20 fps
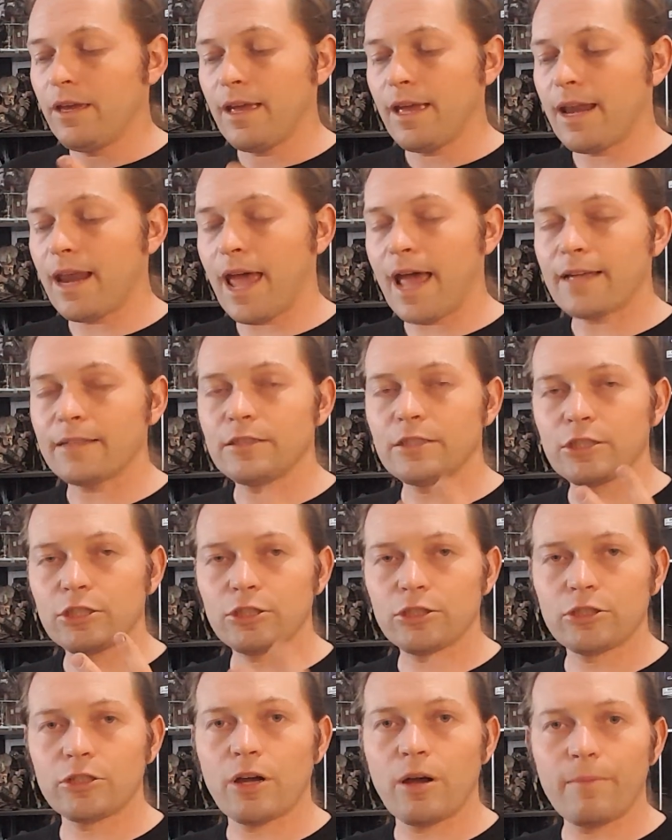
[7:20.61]
it adds
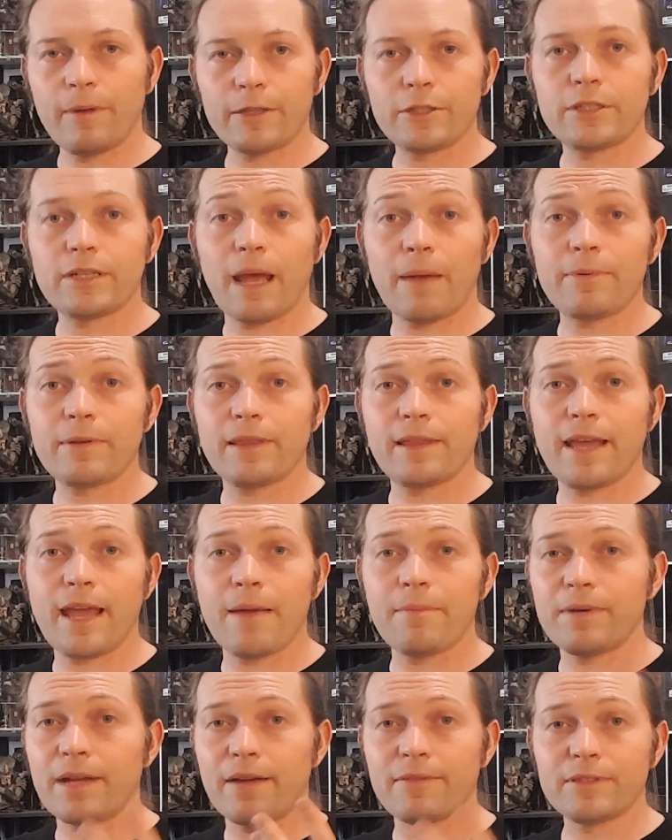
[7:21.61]
so much depth to the
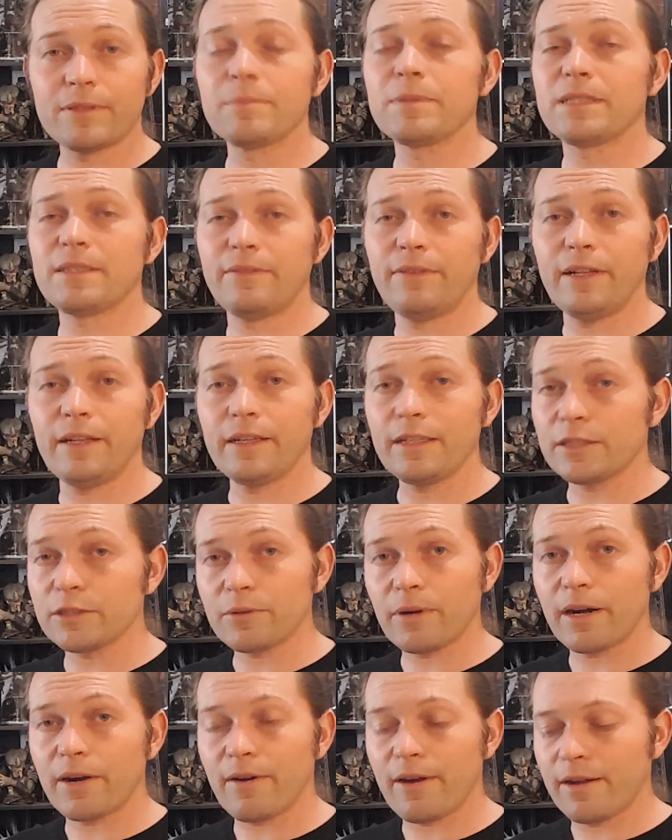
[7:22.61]
game to have some civilians
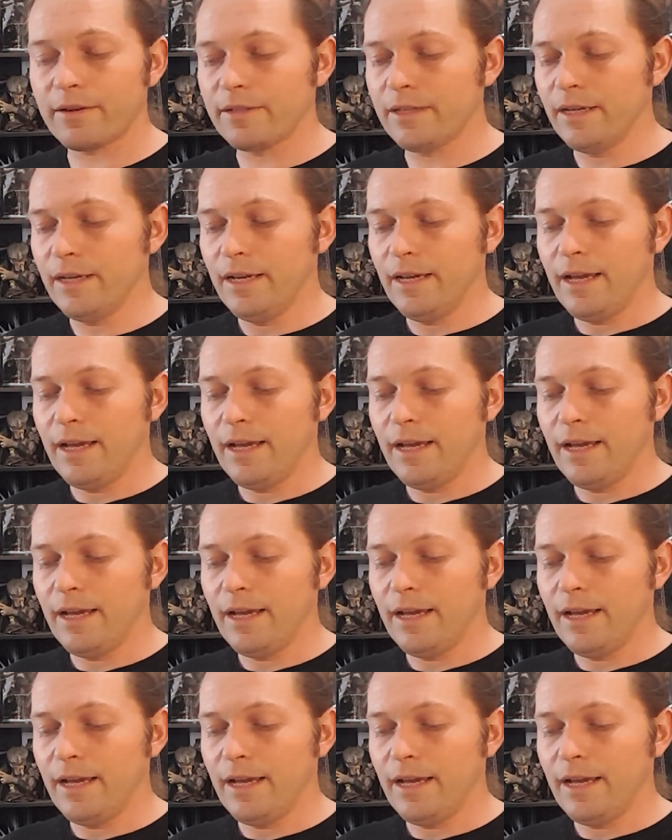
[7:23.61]
running around.